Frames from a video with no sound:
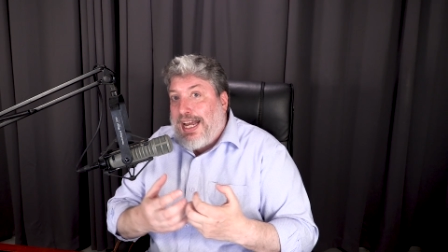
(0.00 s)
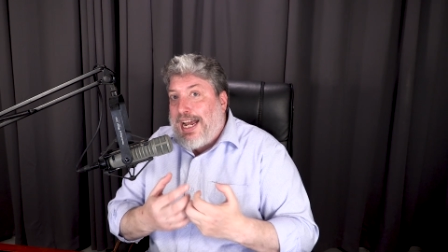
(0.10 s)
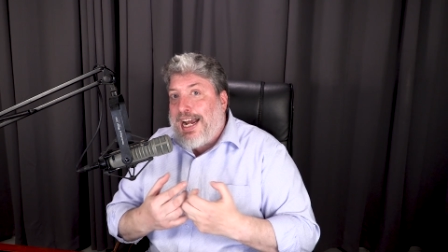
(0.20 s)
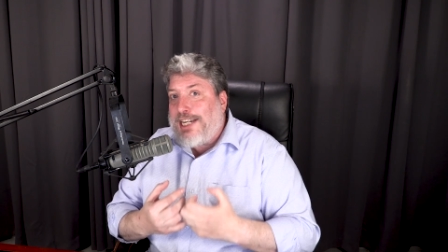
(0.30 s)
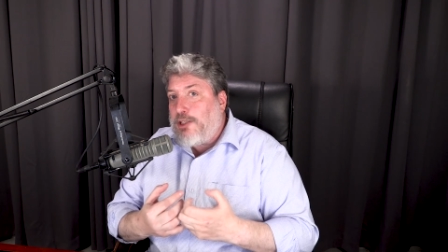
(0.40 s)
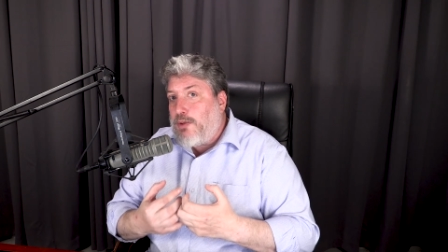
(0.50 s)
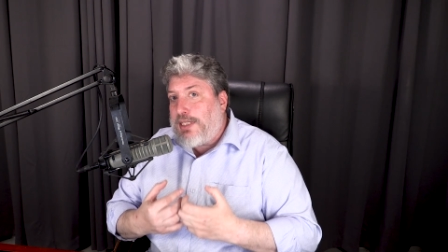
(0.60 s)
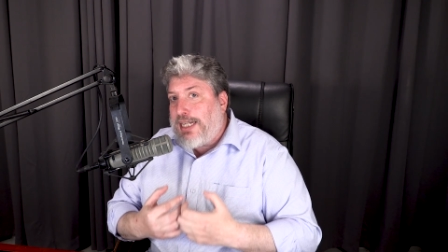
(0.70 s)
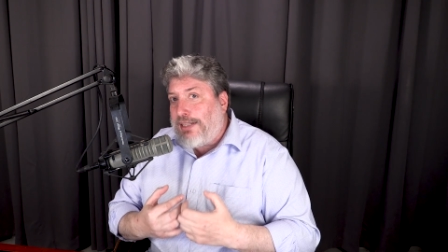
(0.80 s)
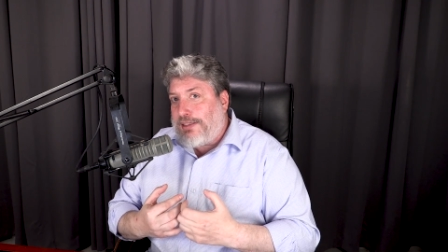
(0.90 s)
how do you
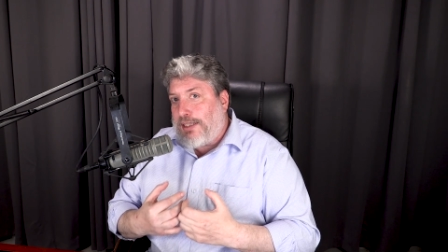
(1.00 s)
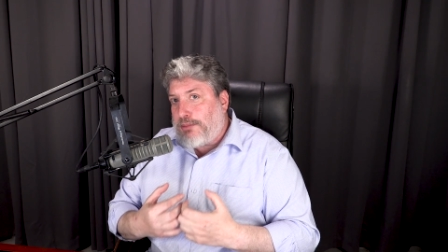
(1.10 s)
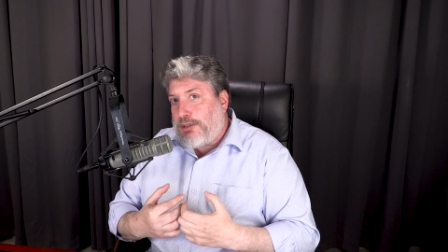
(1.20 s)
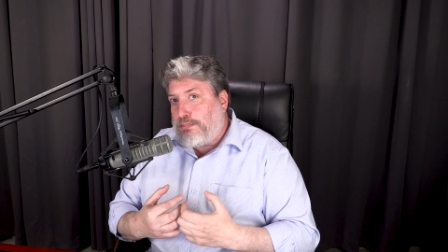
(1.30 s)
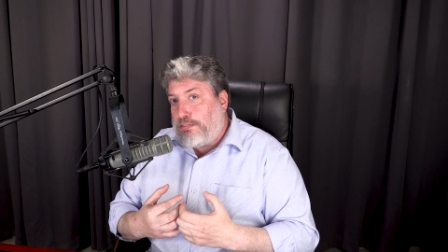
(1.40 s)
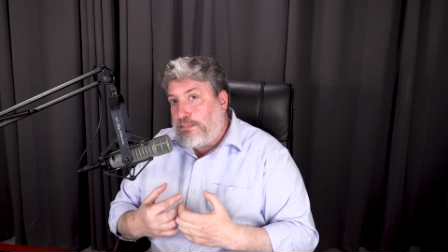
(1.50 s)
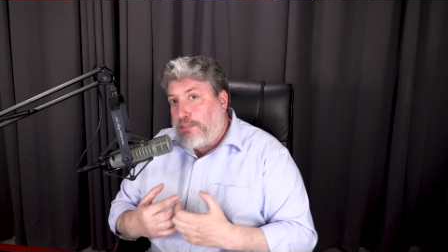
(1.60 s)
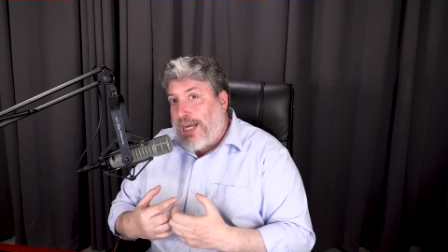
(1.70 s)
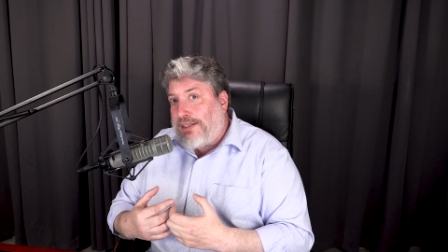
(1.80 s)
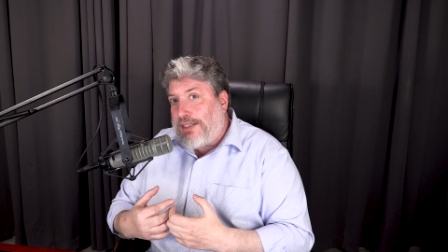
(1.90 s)
get them to
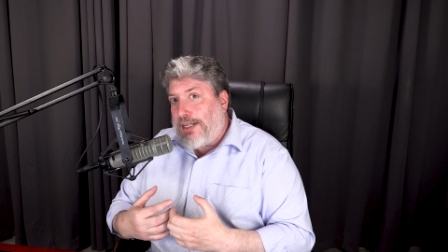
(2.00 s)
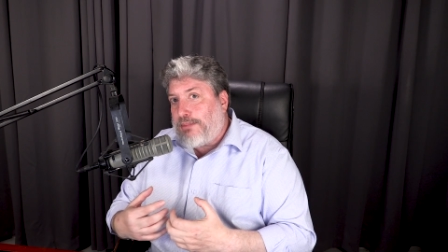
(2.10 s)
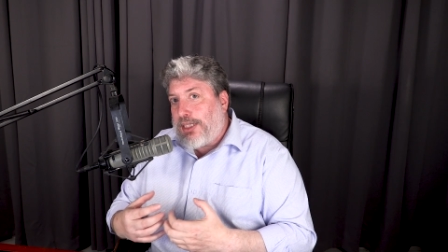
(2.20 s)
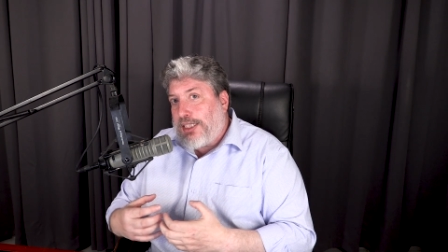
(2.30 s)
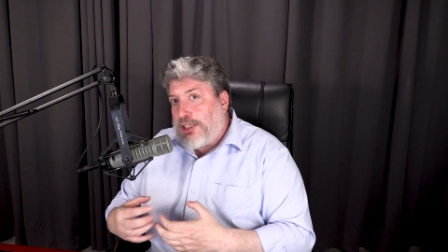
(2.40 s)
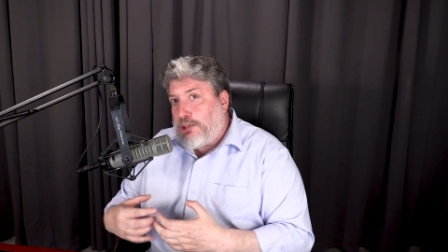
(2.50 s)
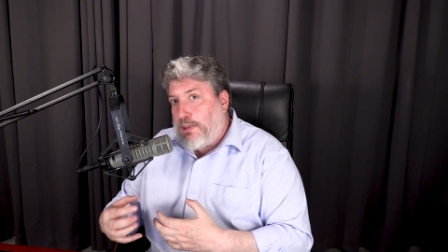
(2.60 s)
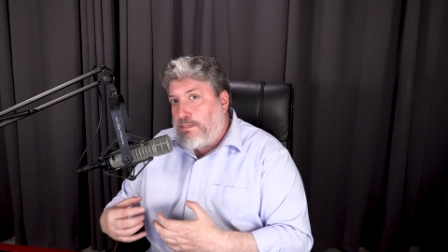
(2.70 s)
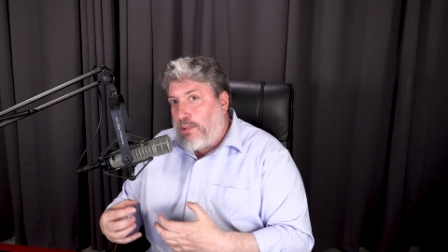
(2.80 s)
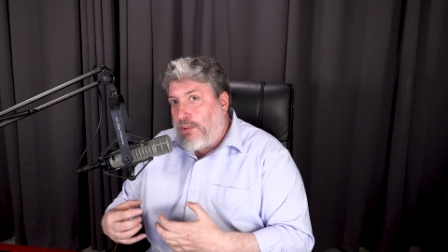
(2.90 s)
Bethlehem to
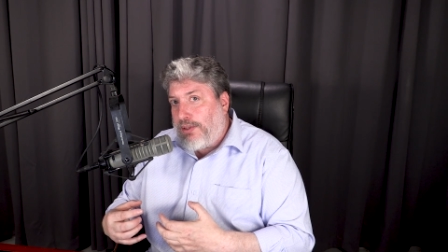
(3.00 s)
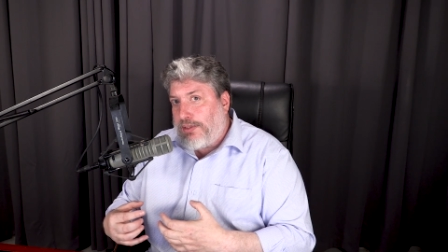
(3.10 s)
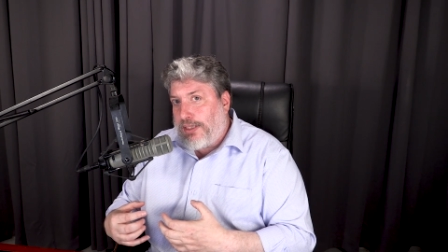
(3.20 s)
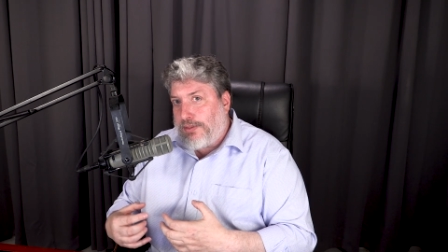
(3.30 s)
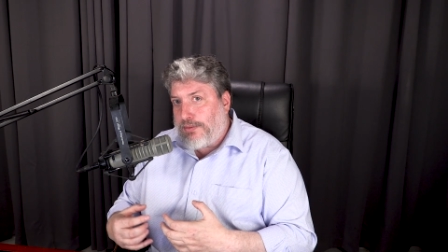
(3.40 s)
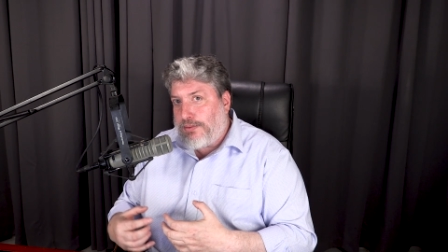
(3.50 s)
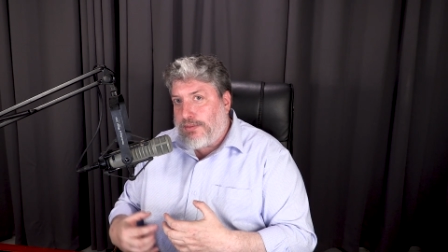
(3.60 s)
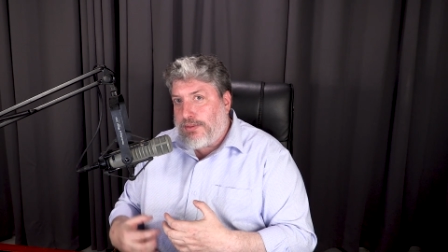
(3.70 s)
be born there?